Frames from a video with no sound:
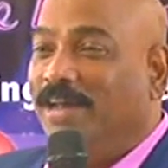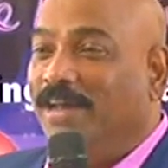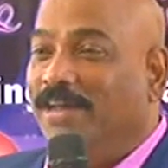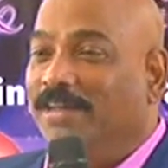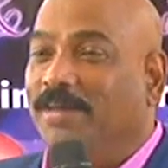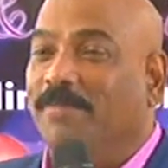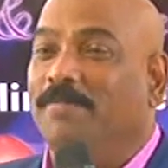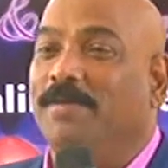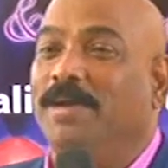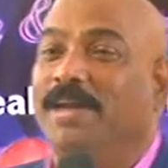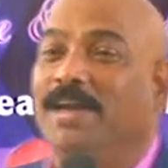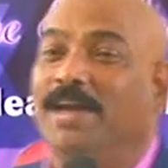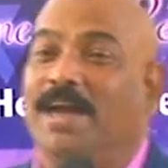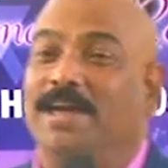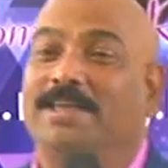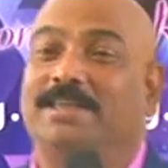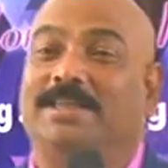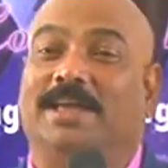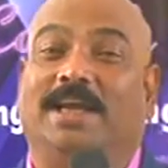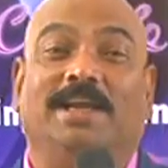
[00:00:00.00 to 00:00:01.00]
The
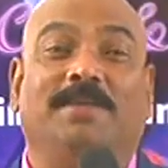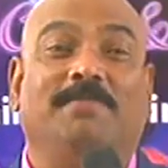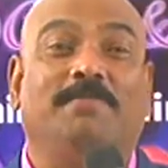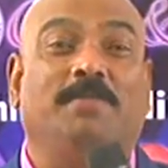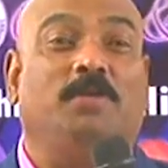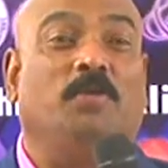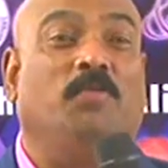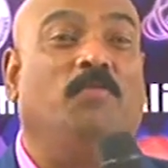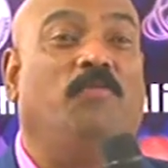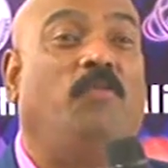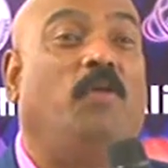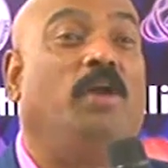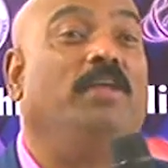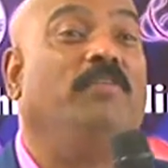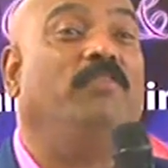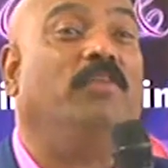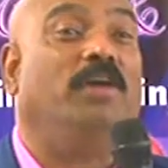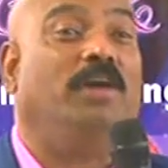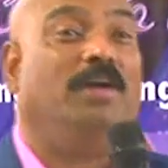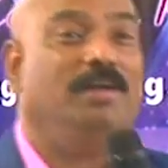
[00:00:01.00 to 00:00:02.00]
Midianites sent him to
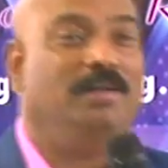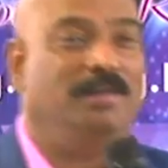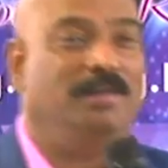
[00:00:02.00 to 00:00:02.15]
Potiphar.